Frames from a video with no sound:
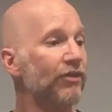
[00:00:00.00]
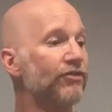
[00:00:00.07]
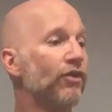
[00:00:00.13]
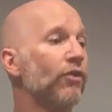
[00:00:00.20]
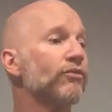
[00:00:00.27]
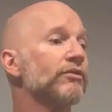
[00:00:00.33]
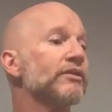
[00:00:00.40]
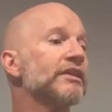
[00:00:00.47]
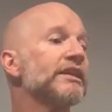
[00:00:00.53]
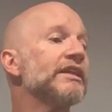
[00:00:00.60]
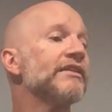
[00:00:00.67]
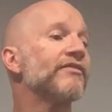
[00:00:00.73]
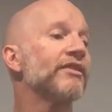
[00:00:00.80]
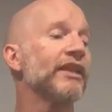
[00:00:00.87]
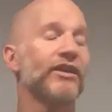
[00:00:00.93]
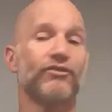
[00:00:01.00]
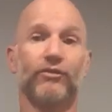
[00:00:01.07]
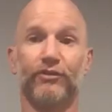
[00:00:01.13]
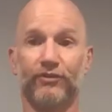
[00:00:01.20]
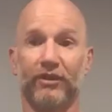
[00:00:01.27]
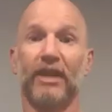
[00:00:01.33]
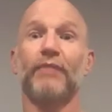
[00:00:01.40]
don't leave
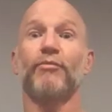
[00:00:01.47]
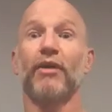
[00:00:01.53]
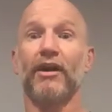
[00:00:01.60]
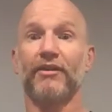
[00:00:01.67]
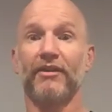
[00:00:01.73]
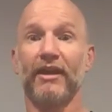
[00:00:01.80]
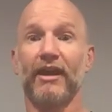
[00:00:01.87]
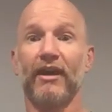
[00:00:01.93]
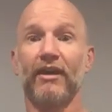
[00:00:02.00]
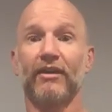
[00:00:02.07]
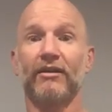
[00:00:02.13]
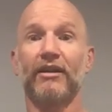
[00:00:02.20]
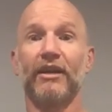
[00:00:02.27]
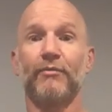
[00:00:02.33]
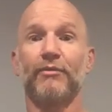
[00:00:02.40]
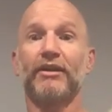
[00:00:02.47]
electrical tape on there,